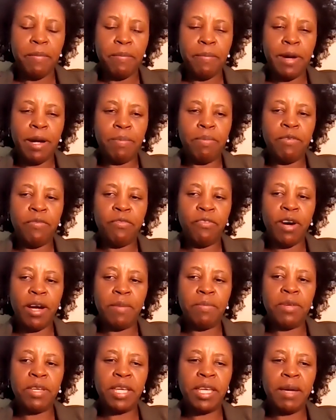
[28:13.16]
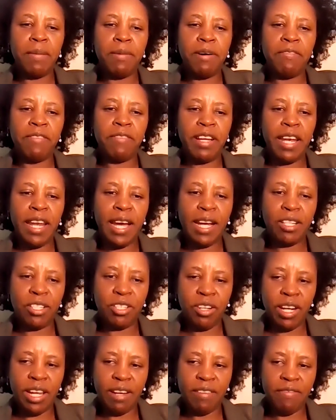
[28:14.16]
But before I became a
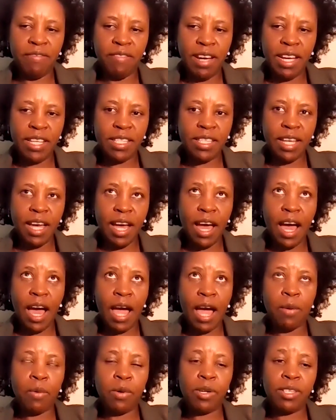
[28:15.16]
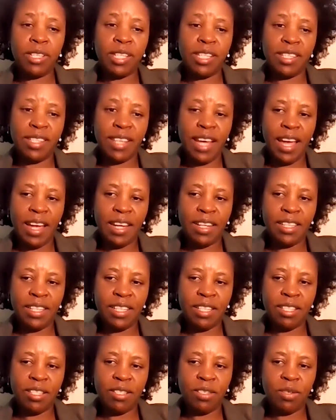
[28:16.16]
financial advisor, I was a
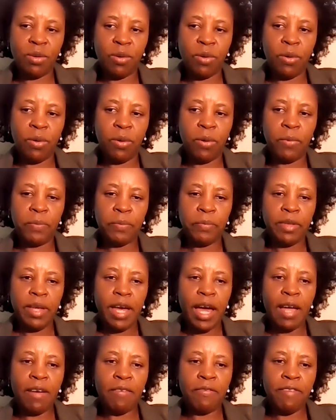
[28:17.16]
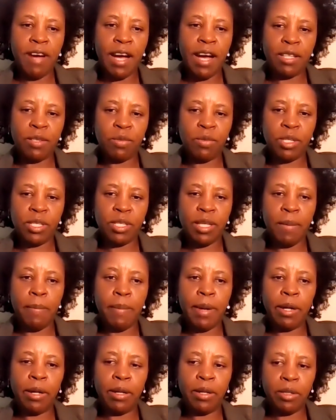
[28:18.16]
scientist. So I first was a
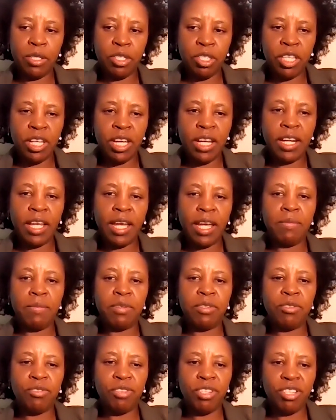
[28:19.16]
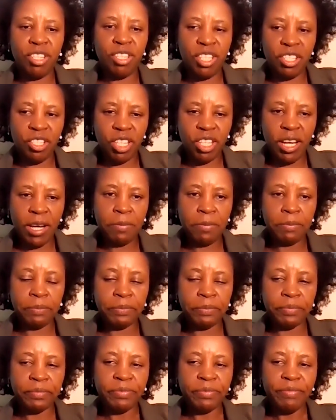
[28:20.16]
biology and chemistry teacher.
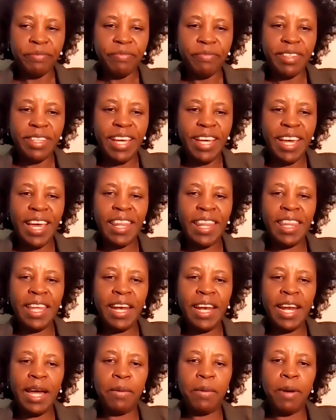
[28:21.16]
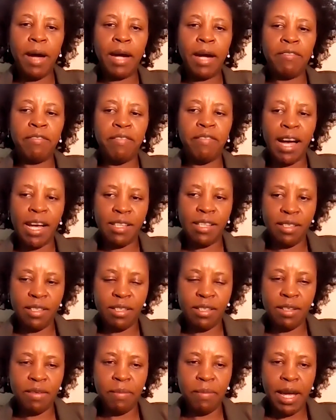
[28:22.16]
And then I
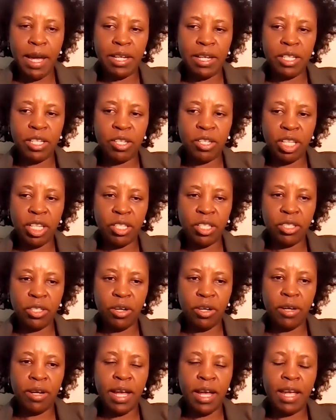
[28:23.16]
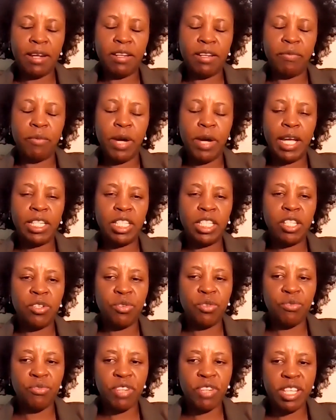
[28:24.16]
advanced in my education and went
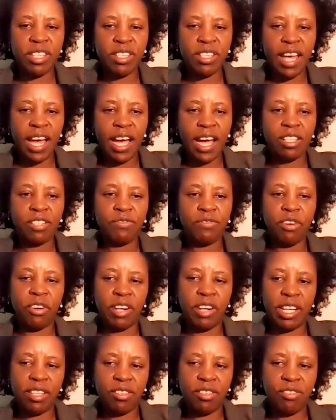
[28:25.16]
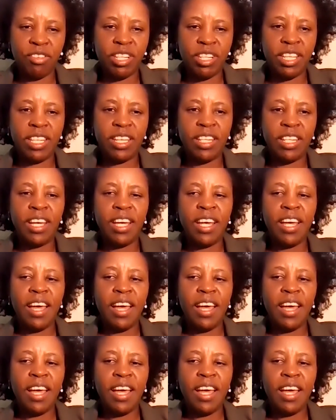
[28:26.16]
into research, forestry,